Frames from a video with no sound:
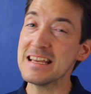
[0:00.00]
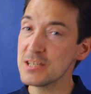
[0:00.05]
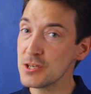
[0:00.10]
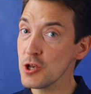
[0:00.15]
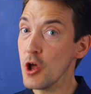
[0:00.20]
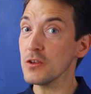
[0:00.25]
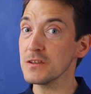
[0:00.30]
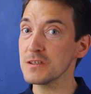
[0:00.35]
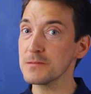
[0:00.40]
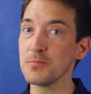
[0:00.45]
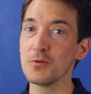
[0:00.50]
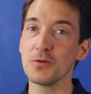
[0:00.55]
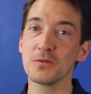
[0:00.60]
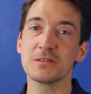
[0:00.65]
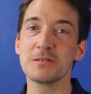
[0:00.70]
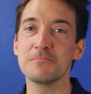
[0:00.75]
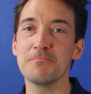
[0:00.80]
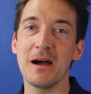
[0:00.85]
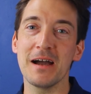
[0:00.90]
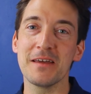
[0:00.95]
is not
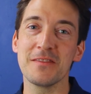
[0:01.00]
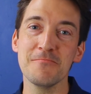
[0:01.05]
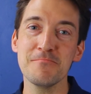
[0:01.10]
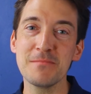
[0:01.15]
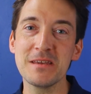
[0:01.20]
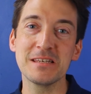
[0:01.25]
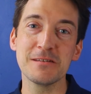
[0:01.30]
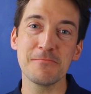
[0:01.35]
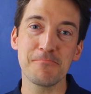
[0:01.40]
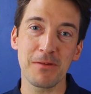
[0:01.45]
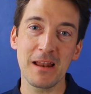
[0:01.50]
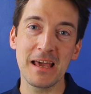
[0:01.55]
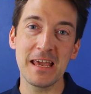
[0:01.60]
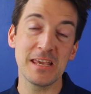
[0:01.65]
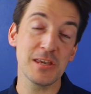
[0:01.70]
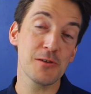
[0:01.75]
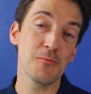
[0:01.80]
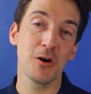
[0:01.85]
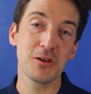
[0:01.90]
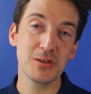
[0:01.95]
supported by the media player
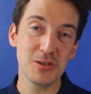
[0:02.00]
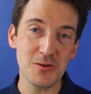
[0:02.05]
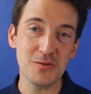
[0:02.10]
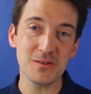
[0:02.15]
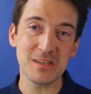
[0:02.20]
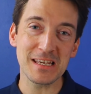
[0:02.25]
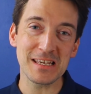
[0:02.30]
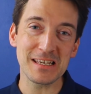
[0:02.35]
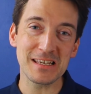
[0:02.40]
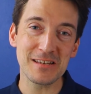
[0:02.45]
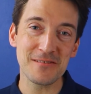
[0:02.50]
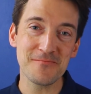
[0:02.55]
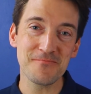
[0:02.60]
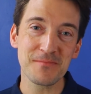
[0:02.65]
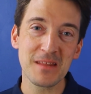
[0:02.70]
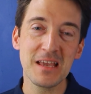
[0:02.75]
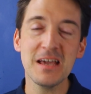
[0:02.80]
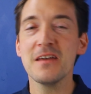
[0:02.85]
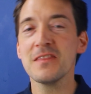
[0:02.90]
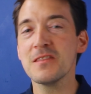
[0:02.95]
you are using,
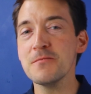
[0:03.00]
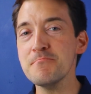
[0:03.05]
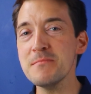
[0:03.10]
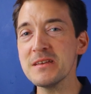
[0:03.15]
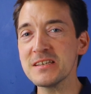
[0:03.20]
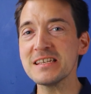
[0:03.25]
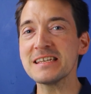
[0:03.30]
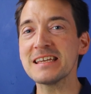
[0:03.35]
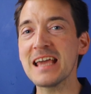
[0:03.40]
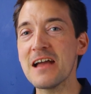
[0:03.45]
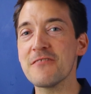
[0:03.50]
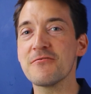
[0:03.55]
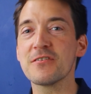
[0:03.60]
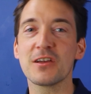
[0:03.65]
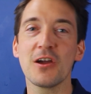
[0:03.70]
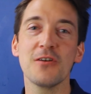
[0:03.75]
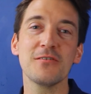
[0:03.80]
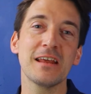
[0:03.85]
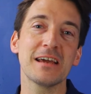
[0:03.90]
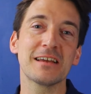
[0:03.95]
the missing error
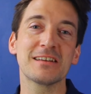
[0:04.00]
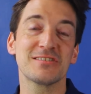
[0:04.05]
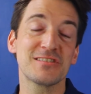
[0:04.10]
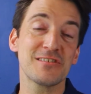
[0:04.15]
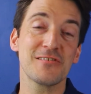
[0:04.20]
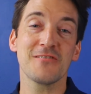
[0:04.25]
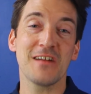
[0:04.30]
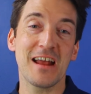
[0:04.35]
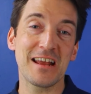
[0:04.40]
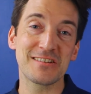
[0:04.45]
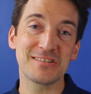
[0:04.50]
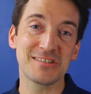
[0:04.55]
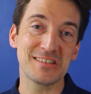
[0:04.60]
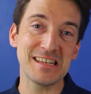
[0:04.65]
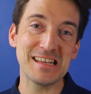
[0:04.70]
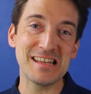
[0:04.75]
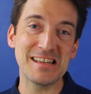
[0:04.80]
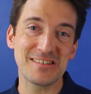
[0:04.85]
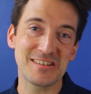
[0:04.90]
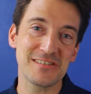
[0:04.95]
codec
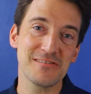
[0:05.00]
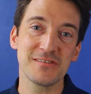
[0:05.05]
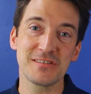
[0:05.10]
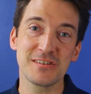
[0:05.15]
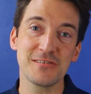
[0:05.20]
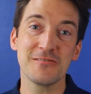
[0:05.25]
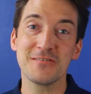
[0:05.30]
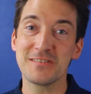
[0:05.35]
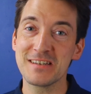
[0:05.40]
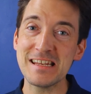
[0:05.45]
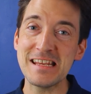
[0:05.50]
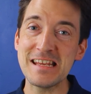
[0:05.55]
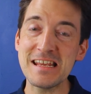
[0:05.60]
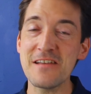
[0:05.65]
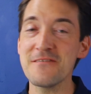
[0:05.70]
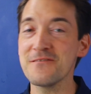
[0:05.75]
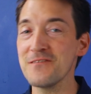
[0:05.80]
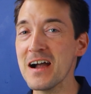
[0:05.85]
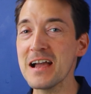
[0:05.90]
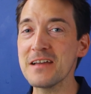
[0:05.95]

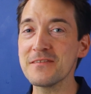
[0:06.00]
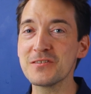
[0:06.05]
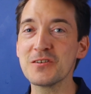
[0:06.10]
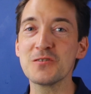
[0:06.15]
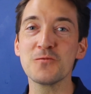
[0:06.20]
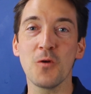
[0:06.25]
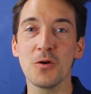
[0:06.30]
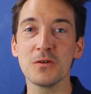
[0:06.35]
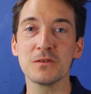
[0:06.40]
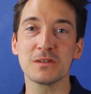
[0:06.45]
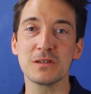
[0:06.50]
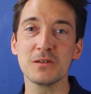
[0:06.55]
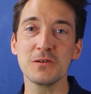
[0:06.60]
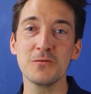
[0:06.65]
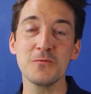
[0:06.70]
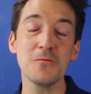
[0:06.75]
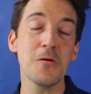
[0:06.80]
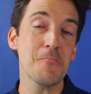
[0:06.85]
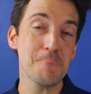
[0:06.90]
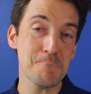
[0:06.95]

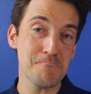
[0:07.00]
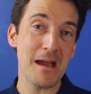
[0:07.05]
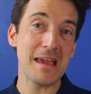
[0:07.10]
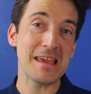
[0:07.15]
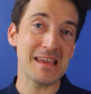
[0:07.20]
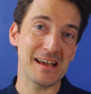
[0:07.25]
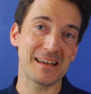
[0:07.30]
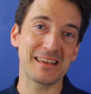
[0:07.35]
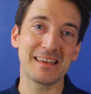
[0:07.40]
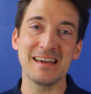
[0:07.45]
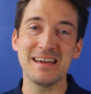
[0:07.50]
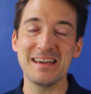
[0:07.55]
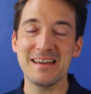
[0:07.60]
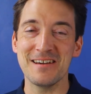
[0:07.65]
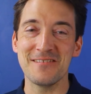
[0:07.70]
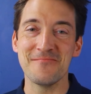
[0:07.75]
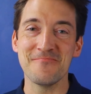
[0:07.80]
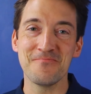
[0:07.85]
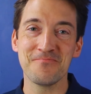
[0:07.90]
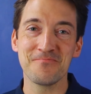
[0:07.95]
0xc00d5212 may
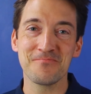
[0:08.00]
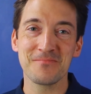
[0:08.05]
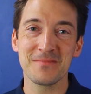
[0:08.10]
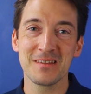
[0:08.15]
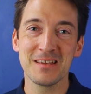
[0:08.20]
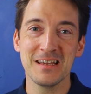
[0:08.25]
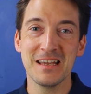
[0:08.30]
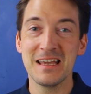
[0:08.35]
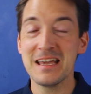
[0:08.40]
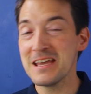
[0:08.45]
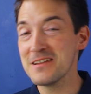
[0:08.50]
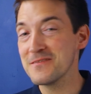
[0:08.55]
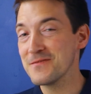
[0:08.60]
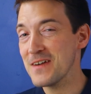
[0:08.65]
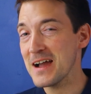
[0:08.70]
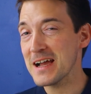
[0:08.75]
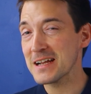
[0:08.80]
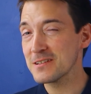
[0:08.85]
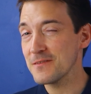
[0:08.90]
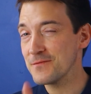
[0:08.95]
occur. In
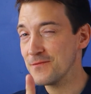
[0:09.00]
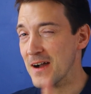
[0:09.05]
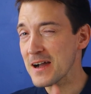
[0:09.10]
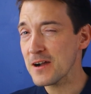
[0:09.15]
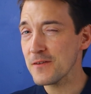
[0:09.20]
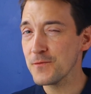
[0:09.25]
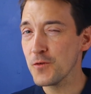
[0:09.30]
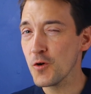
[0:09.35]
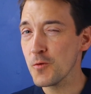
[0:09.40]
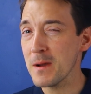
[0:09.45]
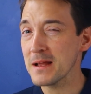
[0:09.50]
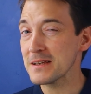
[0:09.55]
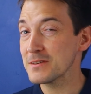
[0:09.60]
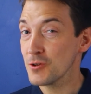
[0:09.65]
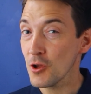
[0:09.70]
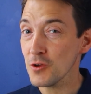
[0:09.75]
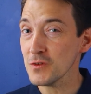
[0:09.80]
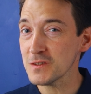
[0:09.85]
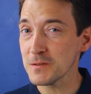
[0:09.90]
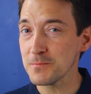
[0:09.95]
fact, file format
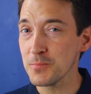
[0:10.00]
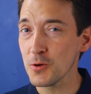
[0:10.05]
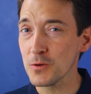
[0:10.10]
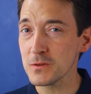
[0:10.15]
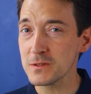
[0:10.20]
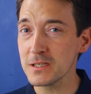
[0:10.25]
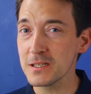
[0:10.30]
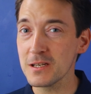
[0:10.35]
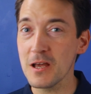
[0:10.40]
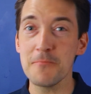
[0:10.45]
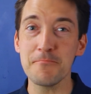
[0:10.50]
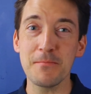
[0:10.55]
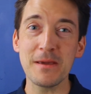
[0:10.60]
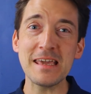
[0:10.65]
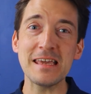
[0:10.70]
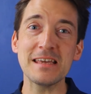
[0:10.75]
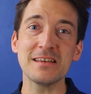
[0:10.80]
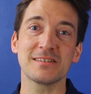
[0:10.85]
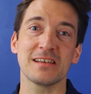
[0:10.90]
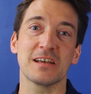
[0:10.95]
not supported
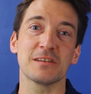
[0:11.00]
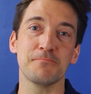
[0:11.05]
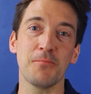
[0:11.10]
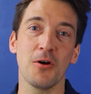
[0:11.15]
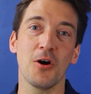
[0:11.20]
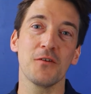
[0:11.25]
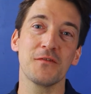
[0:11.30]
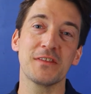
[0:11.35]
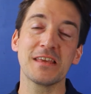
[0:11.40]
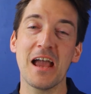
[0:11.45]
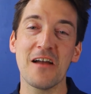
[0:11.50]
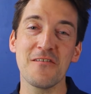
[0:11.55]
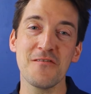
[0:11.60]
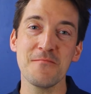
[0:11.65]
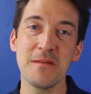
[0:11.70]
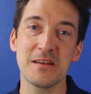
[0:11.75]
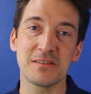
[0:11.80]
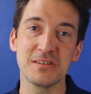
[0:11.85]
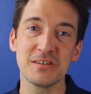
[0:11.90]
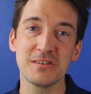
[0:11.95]
appears as part of the error
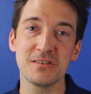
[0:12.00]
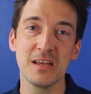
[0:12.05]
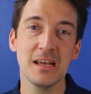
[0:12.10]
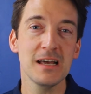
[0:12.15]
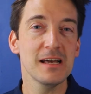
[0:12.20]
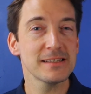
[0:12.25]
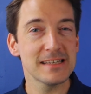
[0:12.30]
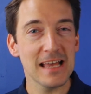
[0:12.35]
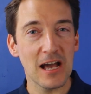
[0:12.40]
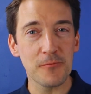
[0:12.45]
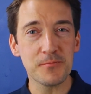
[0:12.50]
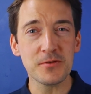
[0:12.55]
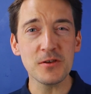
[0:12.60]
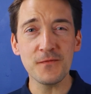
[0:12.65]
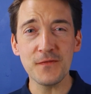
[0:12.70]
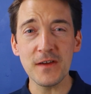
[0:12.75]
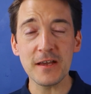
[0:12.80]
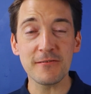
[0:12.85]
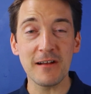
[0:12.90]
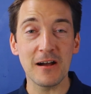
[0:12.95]
message to help you
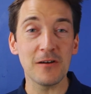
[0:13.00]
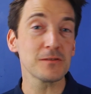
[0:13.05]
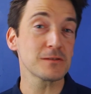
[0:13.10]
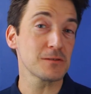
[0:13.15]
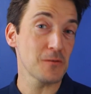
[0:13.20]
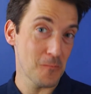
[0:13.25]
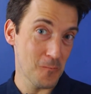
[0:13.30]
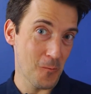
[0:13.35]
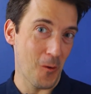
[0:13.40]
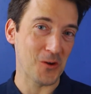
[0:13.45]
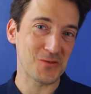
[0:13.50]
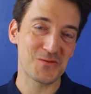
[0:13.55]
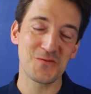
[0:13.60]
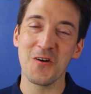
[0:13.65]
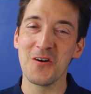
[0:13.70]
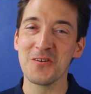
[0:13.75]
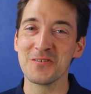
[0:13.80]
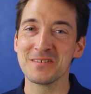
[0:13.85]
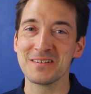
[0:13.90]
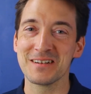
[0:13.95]
figure out what's
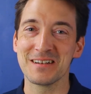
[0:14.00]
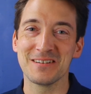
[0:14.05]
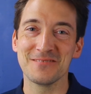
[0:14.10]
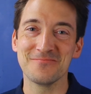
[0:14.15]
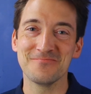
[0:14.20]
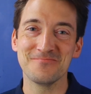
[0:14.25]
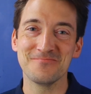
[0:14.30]
wrong.